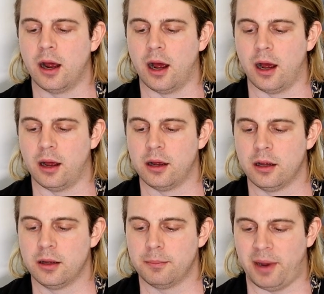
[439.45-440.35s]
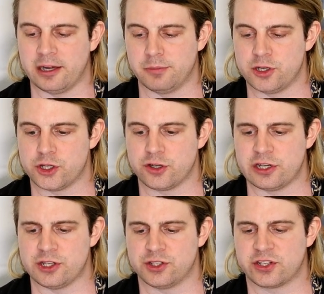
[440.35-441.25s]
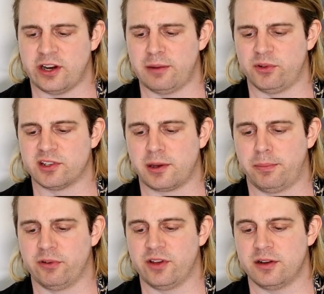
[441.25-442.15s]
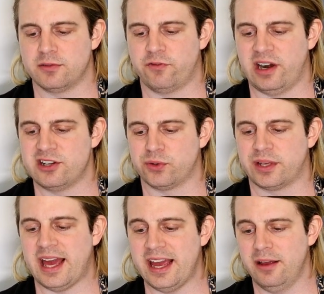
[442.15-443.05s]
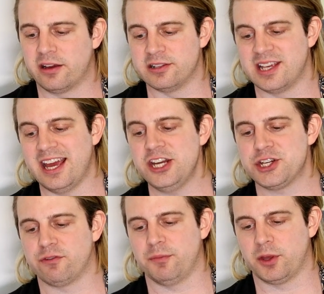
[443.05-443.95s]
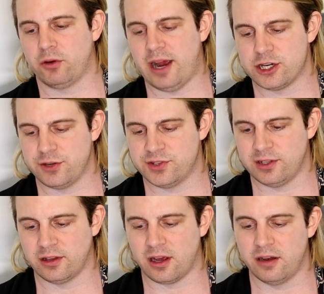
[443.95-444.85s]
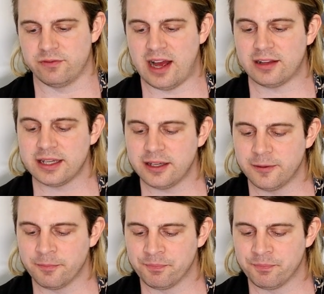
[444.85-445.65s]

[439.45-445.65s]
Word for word: Uh, Biden administration scrambled to prevent financial contagion from the crash of Silicon Valley.